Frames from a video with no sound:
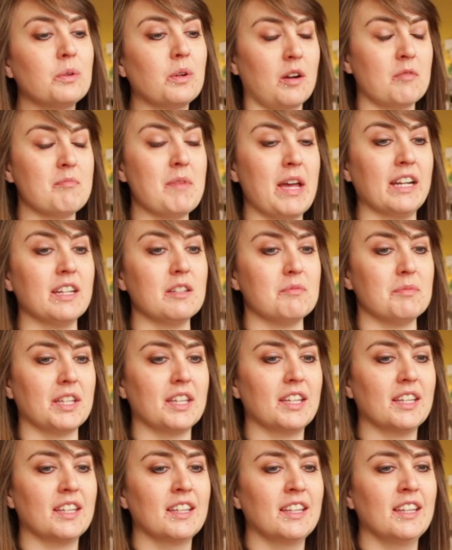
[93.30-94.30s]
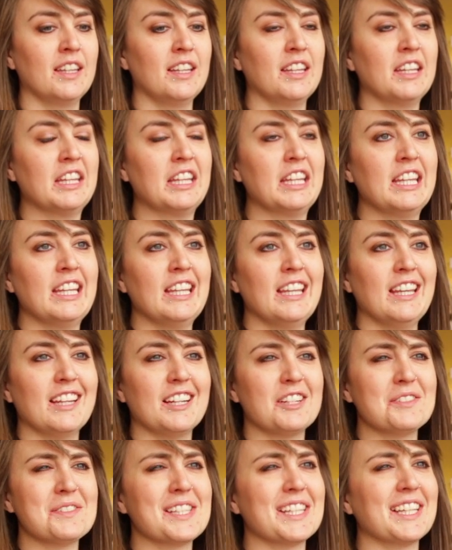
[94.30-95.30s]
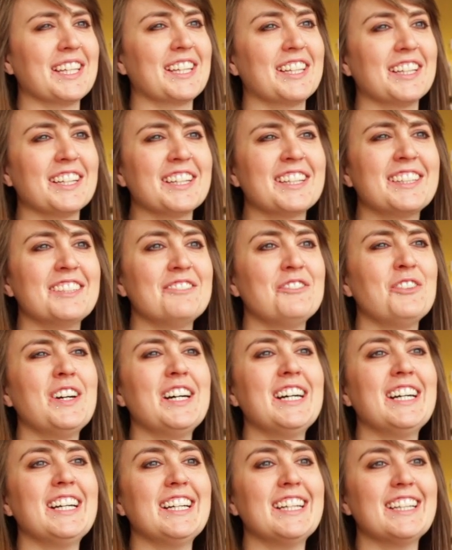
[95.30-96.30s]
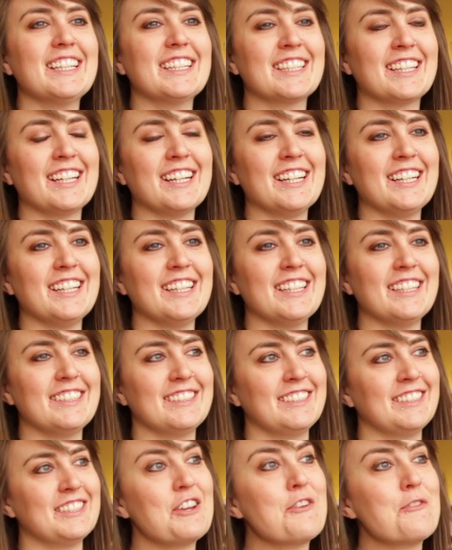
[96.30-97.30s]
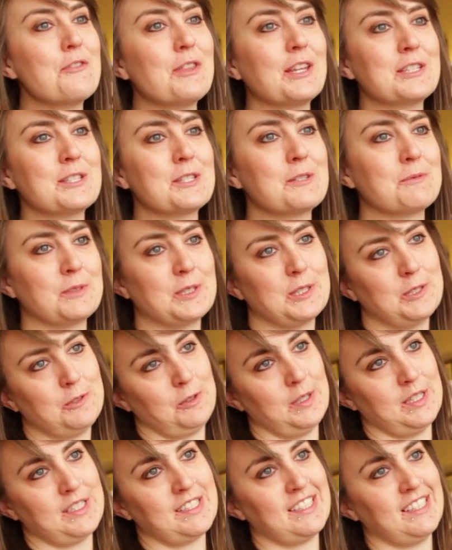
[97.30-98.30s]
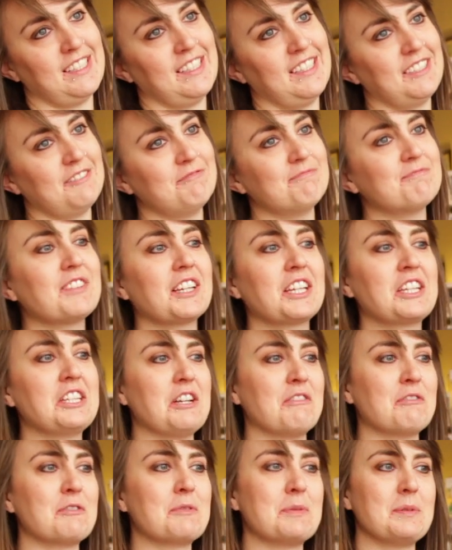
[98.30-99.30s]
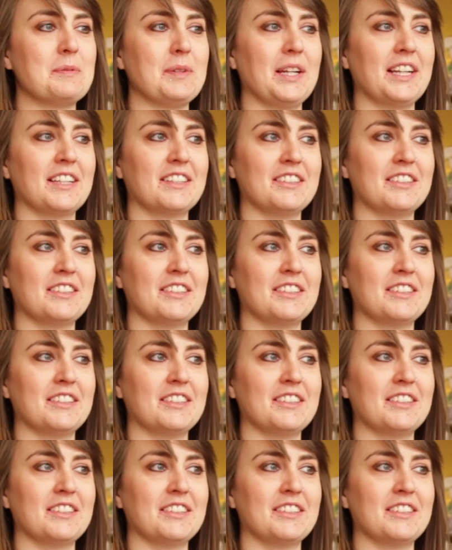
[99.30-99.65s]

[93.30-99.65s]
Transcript: are mad at me. And I was like, what, God? That's really crazy. You can never be mad at